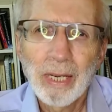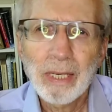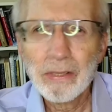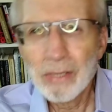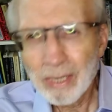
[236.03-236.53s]

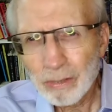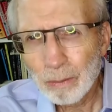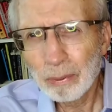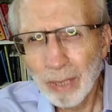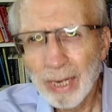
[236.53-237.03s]
It is not
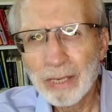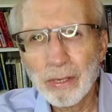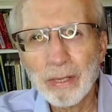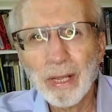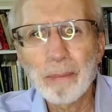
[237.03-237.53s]

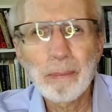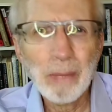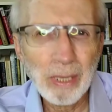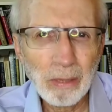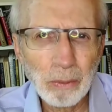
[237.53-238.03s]
surprising that
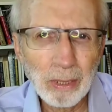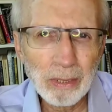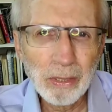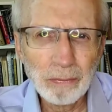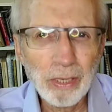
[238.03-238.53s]
many
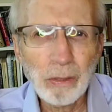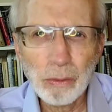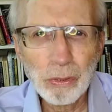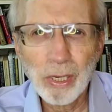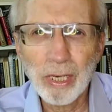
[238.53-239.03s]
relatively
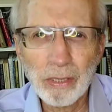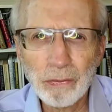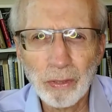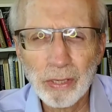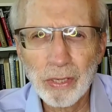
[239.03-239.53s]
new states,
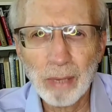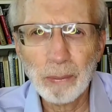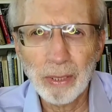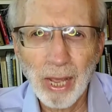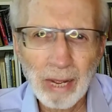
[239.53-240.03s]
for example in